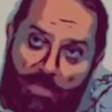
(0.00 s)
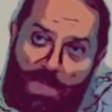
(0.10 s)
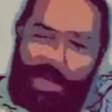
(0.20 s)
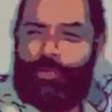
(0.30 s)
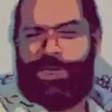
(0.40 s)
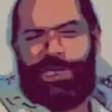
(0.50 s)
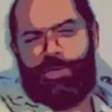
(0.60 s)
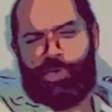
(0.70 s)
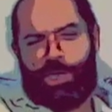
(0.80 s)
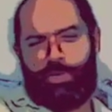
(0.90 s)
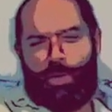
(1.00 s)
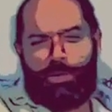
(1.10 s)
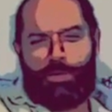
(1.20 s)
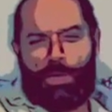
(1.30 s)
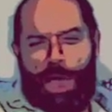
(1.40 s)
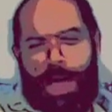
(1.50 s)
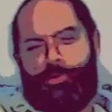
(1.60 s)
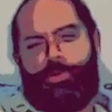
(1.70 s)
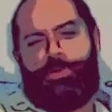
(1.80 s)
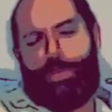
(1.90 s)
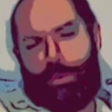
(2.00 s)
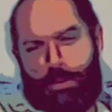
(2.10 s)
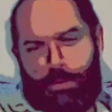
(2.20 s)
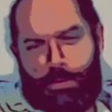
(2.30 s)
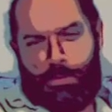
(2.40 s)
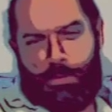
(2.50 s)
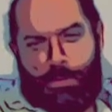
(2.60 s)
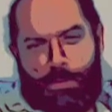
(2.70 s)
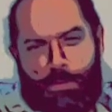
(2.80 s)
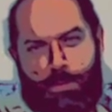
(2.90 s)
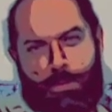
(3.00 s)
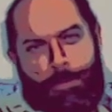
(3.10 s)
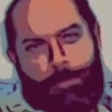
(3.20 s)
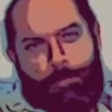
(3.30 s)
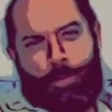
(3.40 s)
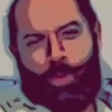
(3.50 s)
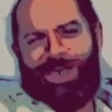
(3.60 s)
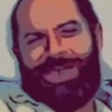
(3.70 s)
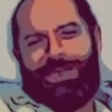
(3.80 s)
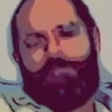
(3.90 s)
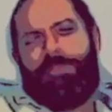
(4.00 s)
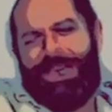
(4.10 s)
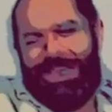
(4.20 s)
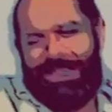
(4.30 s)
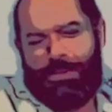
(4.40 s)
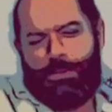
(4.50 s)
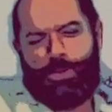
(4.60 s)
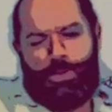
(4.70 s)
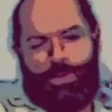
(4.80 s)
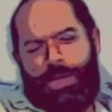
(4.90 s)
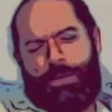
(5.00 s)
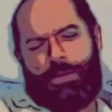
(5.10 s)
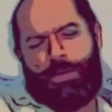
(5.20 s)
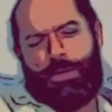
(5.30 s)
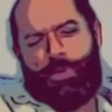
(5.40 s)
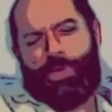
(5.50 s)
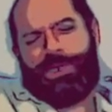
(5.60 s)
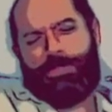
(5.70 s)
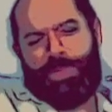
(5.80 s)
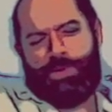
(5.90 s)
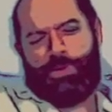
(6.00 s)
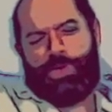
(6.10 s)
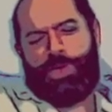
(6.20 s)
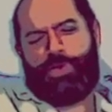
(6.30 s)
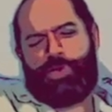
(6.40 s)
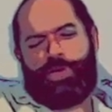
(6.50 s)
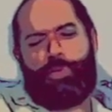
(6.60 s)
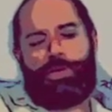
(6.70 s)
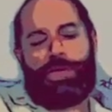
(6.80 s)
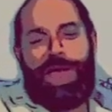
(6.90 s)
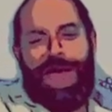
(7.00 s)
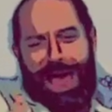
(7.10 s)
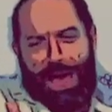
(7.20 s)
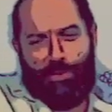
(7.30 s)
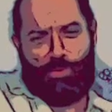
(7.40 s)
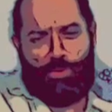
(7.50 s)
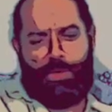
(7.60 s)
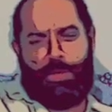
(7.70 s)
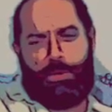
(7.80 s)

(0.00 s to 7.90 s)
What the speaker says: Can we teach anyone how to think? What does it mean to think? What does it mean to teach someone how to think?